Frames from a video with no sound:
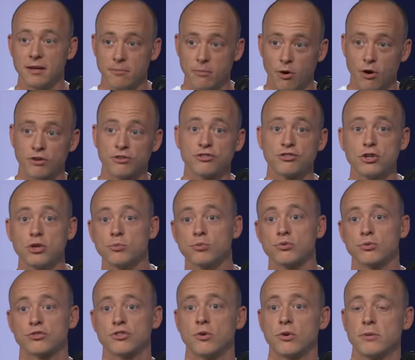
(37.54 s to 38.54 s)
Mark Stoops
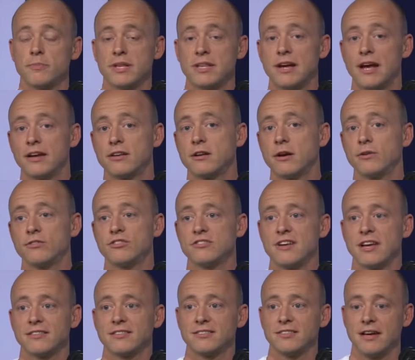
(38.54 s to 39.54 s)
was going to be the head coach at
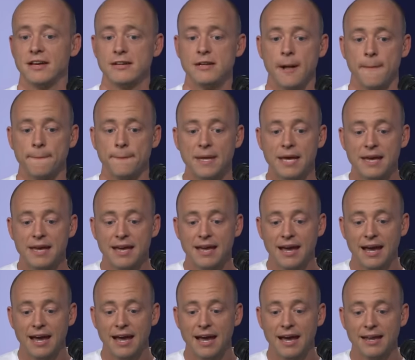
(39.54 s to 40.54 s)
Texas A&M.
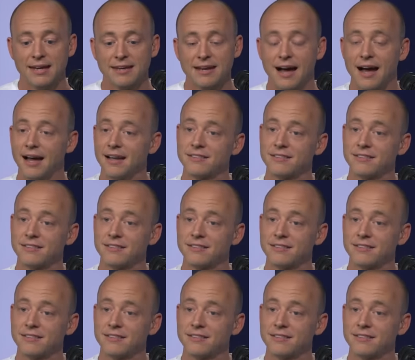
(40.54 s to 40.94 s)
And I